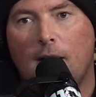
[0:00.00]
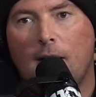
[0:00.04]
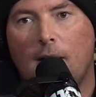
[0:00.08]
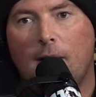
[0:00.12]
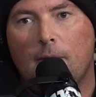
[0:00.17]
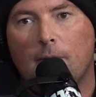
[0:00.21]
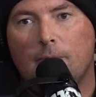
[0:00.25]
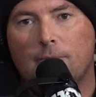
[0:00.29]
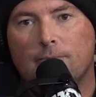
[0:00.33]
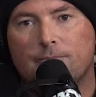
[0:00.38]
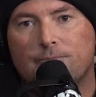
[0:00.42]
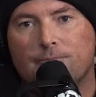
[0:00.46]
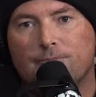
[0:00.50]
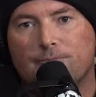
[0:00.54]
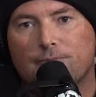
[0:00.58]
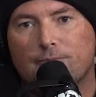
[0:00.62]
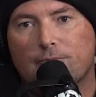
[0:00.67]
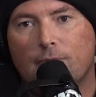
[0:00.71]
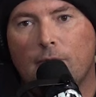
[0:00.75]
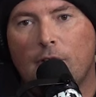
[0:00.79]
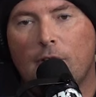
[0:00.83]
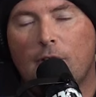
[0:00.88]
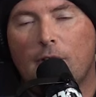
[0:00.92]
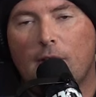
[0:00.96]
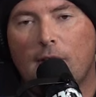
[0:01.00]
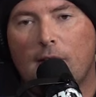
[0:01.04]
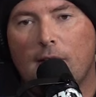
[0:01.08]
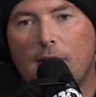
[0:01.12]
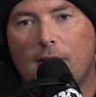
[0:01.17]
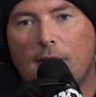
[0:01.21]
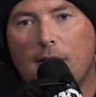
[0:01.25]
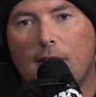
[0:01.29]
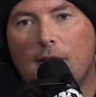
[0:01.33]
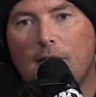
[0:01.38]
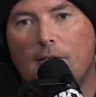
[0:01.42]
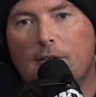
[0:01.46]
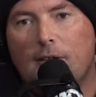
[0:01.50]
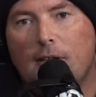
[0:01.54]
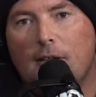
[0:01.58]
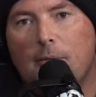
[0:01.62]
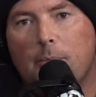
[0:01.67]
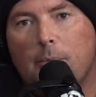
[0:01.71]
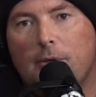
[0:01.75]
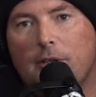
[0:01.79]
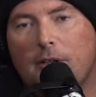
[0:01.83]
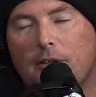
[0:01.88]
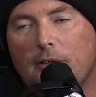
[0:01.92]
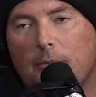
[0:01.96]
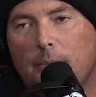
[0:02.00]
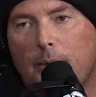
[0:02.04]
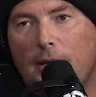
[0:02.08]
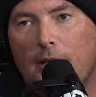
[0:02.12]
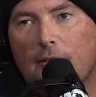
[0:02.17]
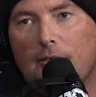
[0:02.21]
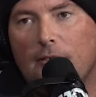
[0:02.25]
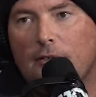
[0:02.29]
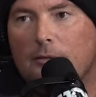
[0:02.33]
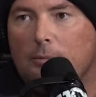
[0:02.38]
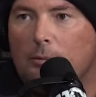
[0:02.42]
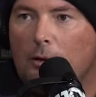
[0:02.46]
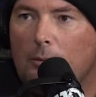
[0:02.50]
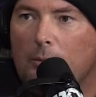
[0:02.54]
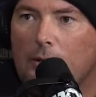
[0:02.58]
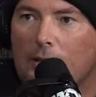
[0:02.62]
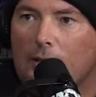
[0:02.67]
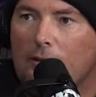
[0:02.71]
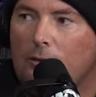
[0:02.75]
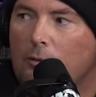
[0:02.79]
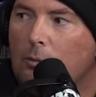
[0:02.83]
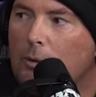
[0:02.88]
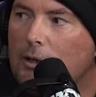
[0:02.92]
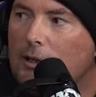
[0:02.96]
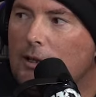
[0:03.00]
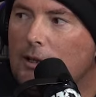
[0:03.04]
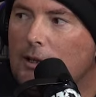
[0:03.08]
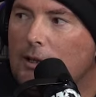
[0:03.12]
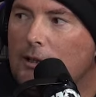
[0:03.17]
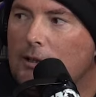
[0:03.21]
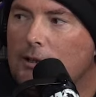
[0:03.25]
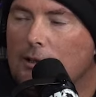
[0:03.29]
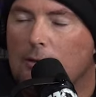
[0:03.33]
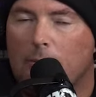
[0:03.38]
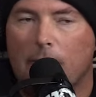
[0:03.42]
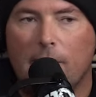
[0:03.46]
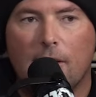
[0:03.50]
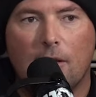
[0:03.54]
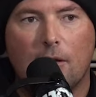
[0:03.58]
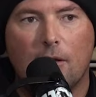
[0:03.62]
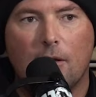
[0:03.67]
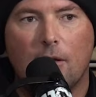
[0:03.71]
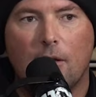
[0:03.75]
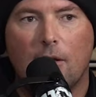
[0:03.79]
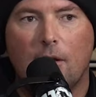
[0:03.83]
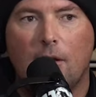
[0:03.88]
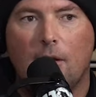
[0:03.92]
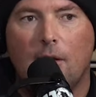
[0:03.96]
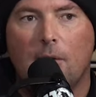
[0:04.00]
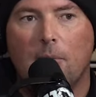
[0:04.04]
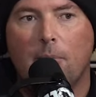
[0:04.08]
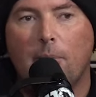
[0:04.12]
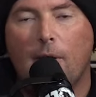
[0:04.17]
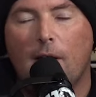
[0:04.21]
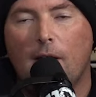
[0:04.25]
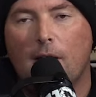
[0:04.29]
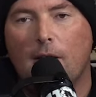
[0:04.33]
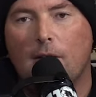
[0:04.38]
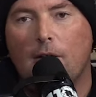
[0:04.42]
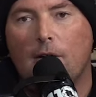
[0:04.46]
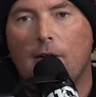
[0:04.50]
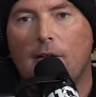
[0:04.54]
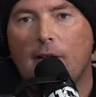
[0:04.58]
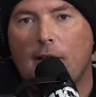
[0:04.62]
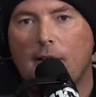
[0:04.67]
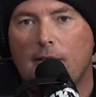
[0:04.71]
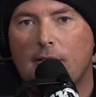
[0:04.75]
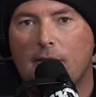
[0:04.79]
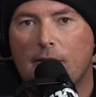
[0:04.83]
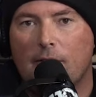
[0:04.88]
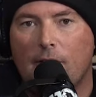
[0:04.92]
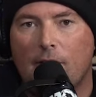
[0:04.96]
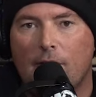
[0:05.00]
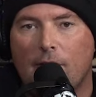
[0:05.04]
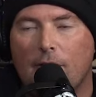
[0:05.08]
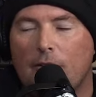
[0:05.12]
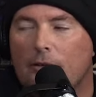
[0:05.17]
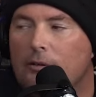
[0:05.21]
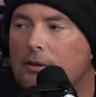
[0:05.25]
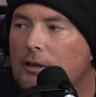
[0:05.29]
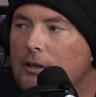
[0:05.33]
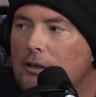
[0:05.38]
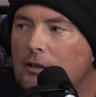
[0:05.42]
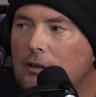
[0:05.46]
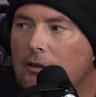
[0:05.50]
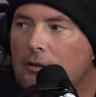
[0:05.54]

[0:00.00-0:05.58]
You know, they see participation's probably dwindling a little bit, but a lot of that's their own doing.